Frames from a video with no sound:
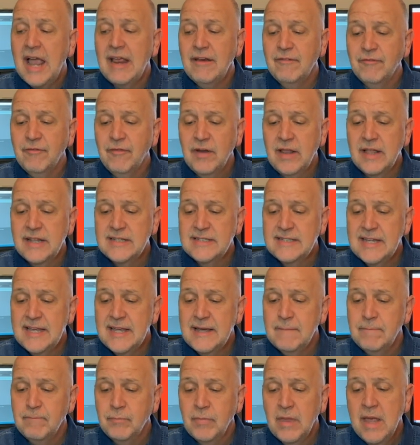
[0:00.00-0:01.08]
floods
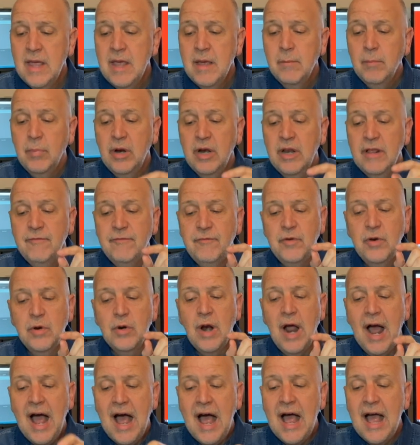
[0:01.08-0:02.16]
in. But if
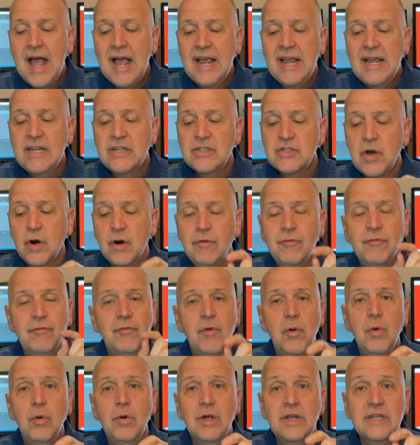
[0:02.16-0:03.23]
your eyes are
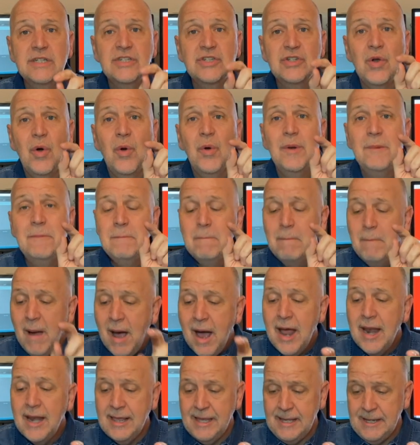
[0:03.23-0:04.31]
focused on
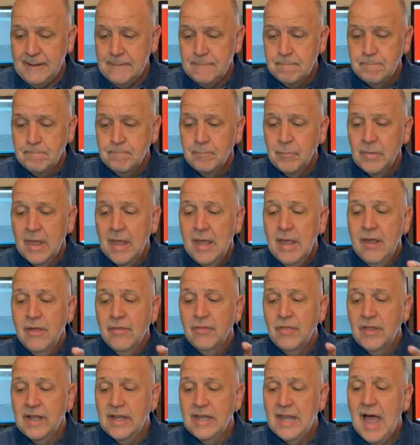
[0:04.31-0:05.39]
money,
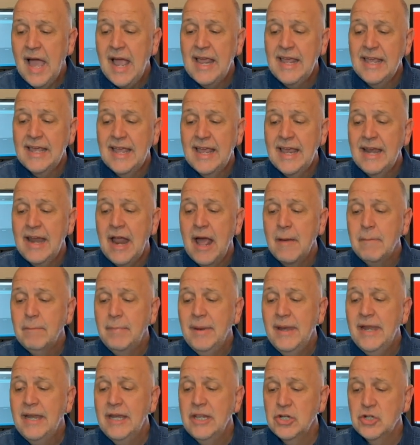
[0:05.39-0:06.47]
the light cannot
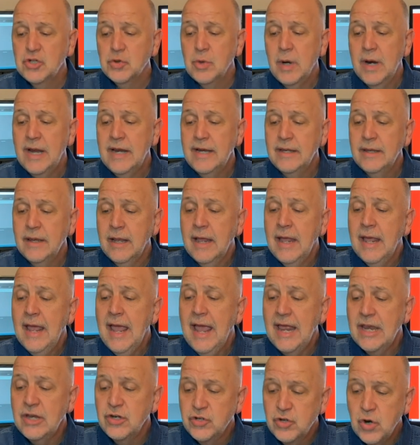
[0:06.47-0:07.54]
penetrate
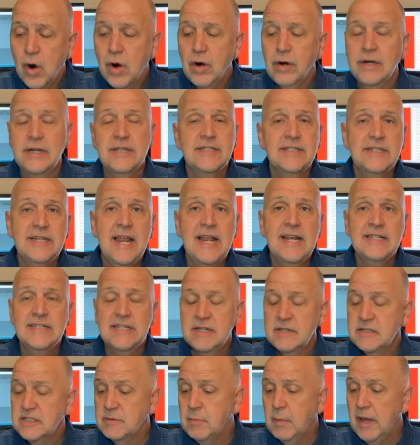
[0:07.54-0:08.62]
and darkness takes
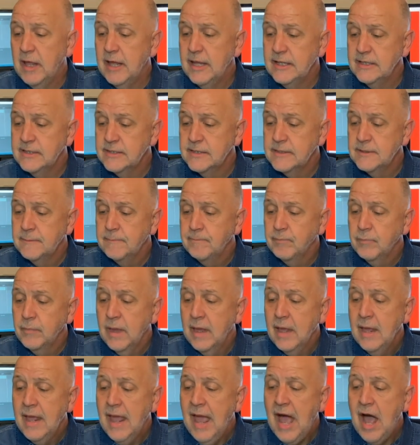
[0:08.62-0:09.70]
its place.
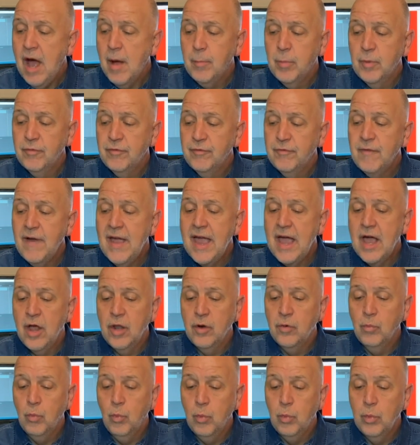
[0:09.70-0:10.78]
How
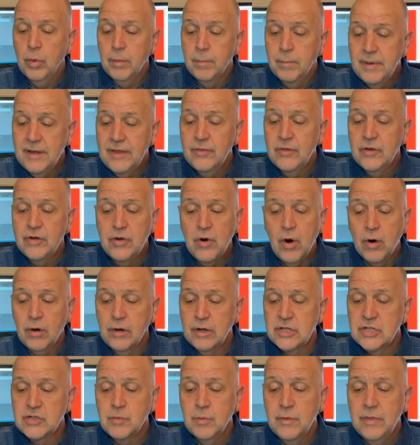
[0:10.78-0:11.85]
profound will be the
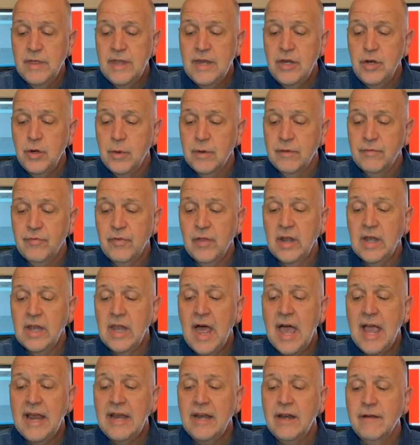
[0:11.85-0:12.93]
darkness within you if the
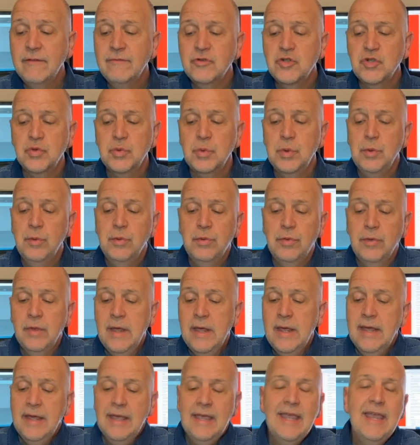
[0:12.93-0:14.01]
light of truth
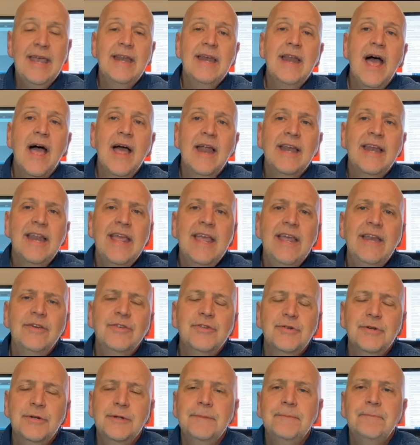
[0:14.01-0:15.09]
cannot
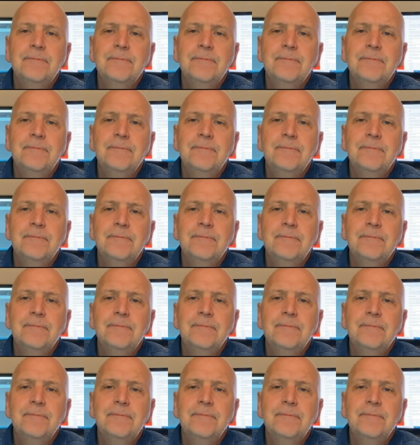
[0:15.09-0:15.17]
enter?